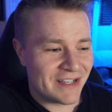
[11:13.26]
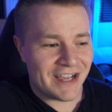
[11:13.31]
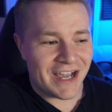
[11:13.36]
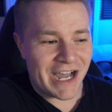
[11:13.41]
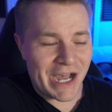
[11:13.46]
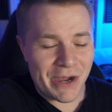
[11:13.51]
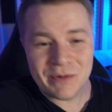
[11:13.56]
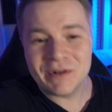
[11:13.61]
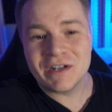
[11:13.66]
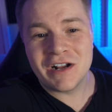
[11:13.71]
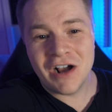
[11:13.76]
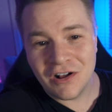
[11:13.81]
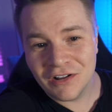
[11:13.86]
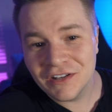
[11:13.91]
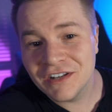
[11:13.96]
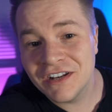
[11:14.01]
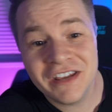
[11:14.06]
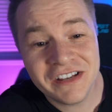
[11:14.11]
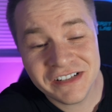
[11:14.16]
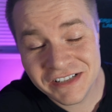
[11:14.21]
I would call
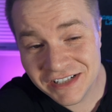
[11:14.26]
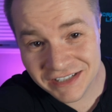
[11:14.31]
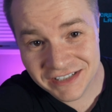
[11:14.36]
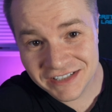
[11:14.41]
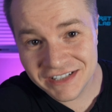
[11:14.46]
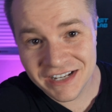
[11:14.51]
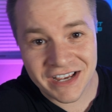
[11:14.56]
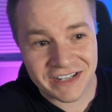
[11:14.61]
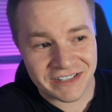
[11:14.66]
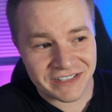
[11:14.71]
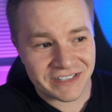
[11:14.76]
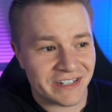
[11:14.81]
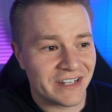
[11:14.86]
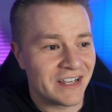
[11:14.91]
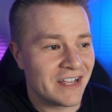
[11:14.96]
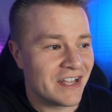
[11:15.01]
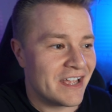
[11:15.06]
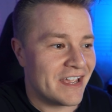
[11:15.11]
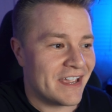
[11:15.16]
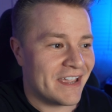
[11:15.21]
it a success.
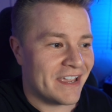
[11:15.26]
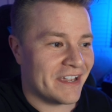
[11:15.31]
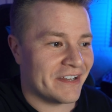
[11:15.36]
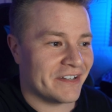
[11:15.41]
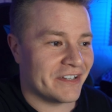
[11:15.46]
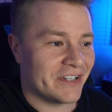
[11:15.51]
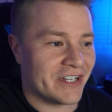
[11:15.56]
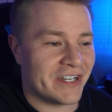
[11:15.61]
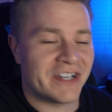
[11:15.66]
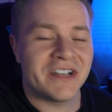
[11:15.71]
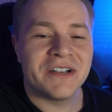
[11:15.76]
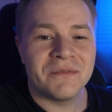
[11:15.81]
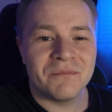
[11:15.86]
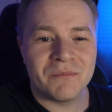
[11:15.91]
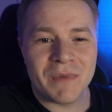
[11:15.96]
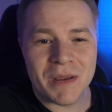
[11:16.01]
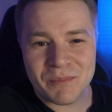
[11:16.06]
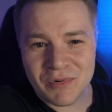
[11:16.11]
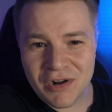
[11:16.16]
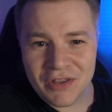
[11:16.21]
And
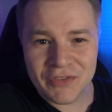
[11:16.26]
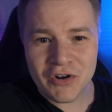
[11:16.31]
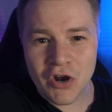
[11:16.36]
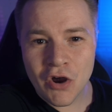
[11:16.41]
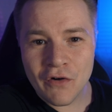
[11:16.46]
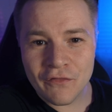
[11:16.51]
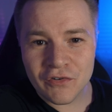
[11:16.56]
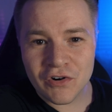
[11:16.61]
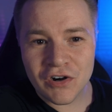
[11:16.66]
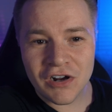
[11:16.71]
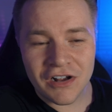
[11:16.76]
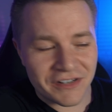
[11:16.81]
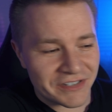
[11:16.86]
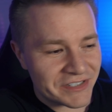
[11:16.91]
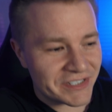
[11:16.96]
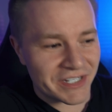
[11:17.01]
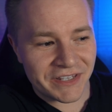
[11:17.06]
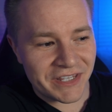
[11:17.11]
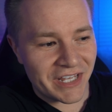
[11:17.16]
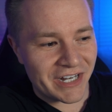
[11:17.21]
my brother overall
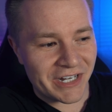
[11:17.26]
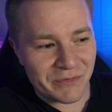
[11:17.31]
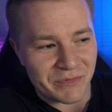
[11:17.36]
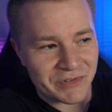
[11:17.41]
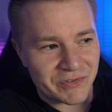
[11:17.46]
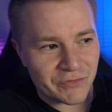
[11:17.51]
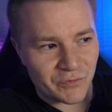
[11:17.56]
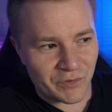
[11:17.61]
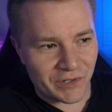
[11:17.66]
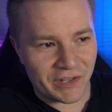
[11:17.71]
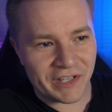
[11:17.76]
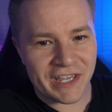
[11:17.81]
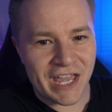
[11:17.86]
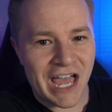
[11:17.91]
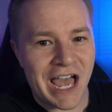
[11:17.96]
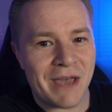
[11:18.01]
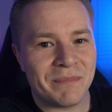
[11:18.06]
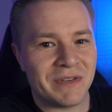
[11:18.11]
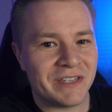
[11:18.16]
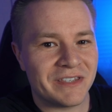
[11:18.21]
said that he was really
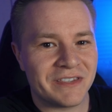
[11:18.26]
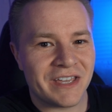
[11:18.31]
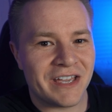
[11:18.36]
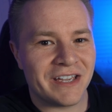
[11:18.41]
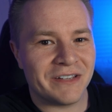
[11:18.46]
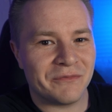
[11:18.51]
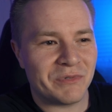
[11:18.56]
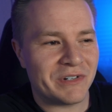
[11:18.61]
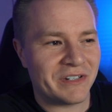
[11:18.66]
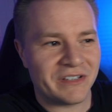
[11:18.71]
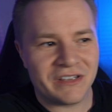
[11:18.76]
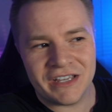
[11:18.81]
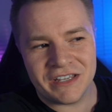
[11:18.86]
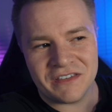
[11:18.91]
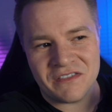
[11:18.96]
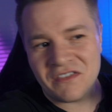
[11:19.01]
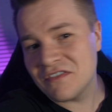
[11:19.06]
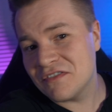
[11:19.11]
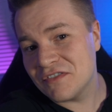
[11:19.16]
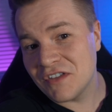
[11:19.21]
happy that we
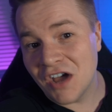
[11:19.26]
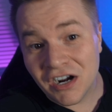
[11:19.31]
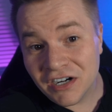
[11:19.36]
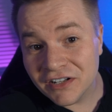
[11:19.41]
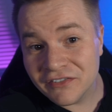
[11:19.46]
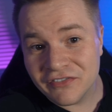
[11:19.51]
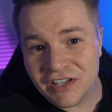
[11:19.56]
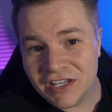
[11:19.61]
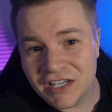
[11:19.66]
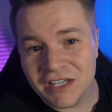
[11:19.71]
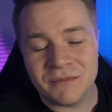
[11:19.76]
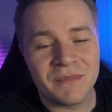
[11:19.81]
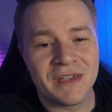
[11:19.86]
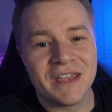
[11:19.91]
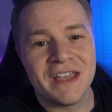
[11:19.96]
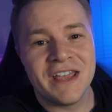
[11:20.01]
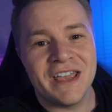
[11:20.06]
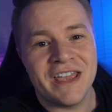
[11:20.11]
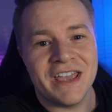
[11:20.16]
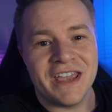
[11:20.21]
thought of him
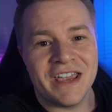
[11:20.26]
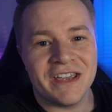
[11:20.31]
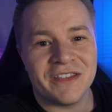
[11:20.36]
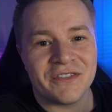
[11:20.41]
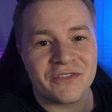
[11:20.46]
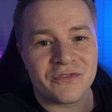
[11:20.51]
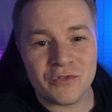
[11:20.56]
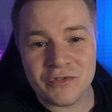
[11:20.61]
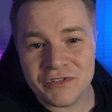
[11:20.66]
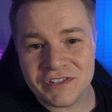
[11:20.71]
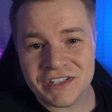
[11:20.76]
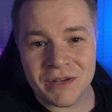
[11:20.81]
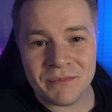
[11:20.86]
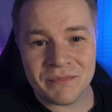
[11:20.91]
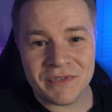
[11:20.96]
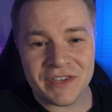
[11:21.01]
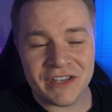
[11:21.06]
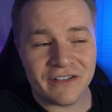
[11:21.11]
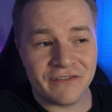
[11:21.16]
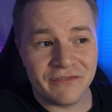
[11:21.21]
and threw
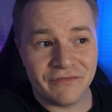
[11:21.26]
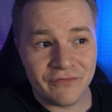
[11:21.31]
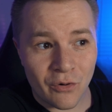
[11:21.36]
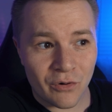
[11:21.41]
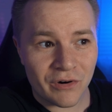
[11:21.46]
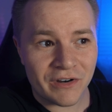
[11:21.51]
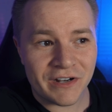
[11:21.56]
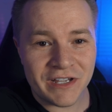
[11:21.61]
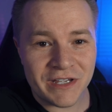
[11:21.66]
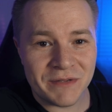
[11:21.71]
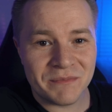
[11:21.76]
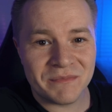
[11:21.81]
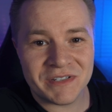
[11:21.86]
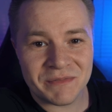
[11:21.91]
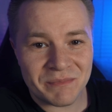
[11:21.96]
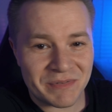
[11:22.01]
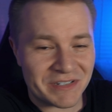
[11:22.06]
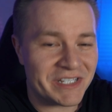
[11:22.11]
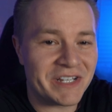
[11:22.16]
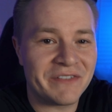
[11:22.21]
something for him
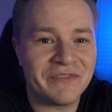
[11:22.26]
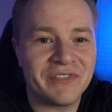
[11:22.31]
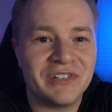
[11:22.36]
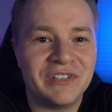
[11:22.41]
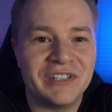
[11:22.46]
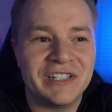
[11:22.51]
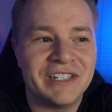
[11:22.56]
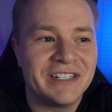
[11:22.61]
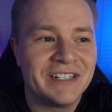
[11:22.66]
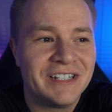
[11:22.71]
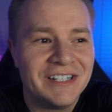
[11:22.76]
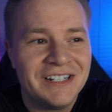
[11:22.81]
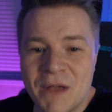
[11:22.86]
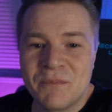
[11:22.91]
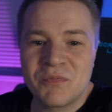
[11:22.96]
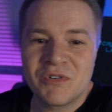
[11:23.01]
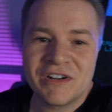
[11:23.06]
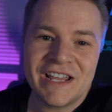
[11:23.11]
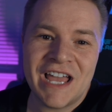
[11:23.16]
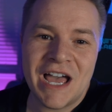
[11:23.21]
specifically. I'm
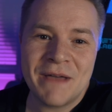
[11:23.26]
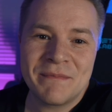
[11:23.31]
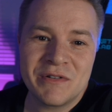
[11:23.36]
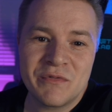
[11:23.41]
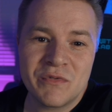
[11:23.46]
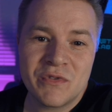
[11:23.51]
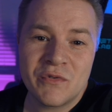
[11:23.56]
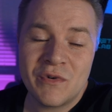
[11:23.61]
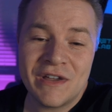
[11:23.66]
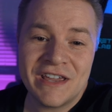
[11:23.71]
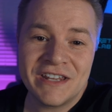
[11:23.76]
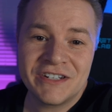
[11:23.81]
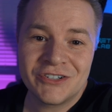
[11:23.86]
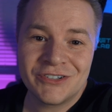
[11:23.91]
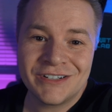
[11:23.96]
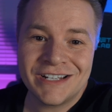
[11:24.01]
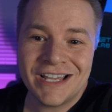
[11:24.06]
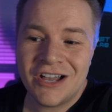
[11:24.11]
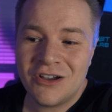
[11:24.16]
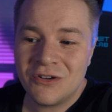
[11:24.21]
pretty happy with the way it
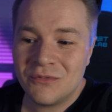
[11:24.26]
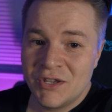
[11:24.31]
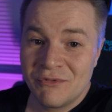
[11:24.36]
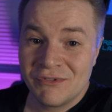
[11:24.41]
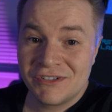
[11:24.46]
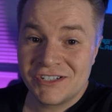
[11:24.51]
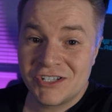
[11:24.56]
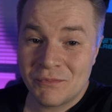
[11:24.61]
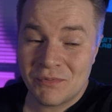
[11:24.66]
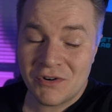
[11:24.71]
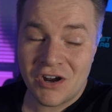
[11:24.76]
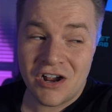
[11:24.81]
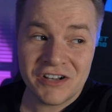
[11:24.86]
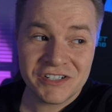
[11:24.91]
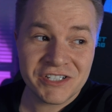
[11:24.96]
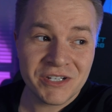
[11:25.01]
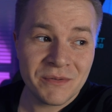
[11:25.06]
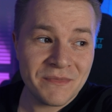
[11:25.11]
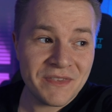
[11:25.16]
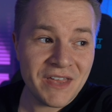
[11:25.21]
turned out. It was super
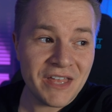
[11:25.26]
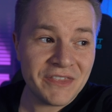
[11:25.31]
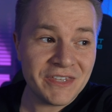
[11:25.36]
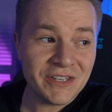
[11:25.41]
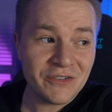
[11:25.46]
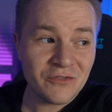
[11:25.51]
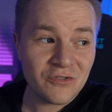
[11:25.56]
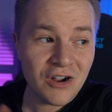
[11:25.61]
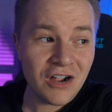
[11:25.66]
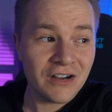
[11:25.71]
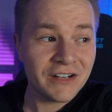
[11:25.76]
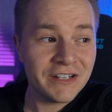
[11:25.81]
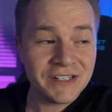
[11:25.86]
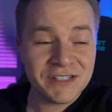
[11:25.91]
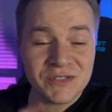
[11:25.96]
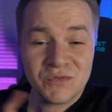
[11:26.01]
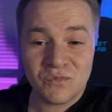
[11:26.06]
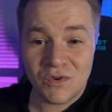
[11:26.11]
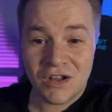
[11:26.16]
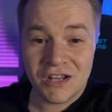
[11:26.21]
awesome that the
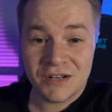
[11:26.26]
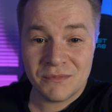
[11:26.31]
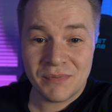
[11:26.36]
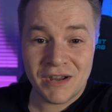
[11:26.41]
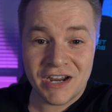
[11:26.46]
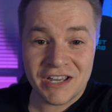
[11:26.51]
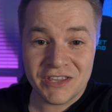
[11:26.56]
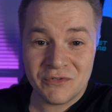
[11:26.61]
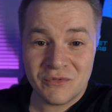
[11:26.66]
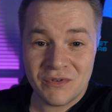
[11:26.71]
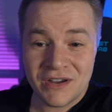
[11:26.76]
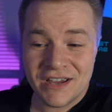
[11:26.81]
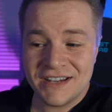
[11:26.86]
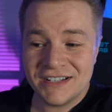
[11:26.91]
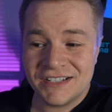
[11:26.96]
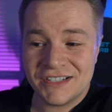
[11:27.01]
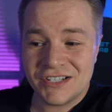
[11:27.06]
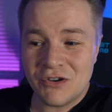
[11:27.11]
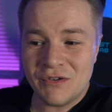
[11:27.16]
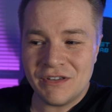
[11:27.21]
Rockies won, by the way,
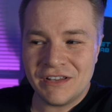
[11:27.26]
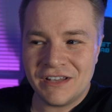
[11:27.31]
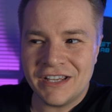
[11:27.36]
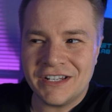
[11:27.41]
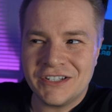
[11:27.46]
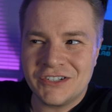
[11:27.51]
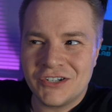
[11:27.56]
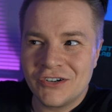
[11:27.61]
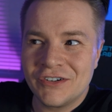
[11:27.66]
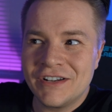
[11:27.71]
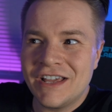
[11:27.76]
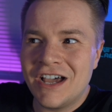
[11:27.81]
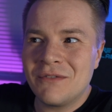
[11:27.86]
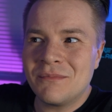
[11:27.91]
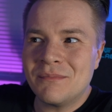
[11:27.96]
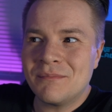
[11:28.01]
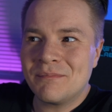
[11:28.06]
so it turned out